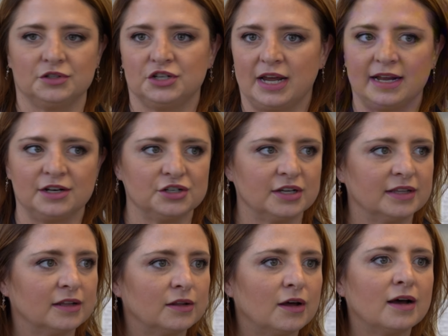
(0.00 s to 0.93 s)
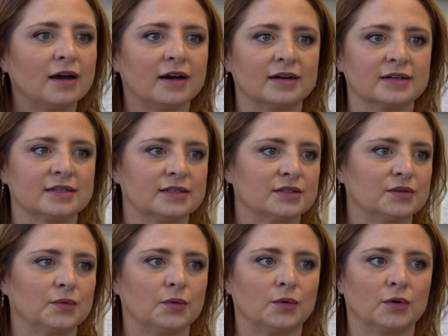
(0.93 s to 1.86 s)
changing the locks
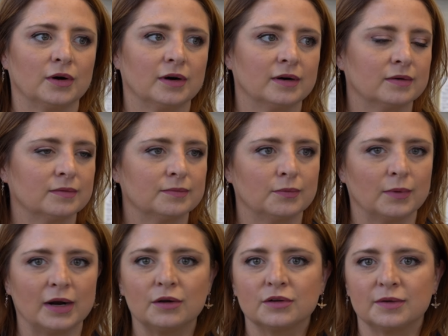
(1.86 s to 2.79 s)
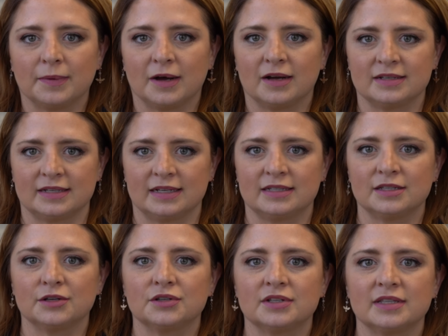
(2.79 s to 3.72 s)
or rental deposits.
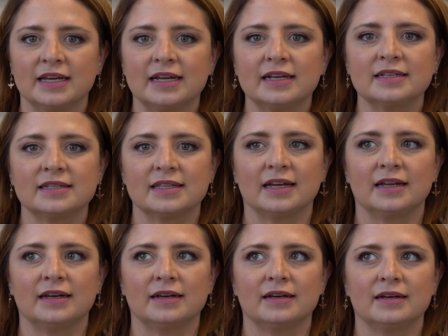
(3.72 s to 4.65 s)
There's things that